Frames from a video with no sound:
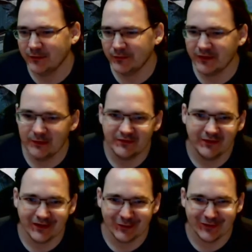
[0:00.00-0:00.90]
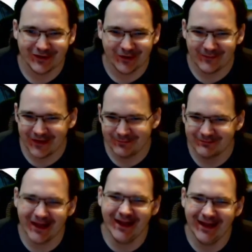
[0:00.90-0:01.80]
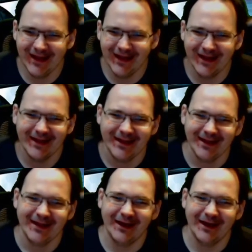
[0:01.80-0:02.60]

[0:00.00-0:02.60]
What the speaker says: with games that they don't need to update.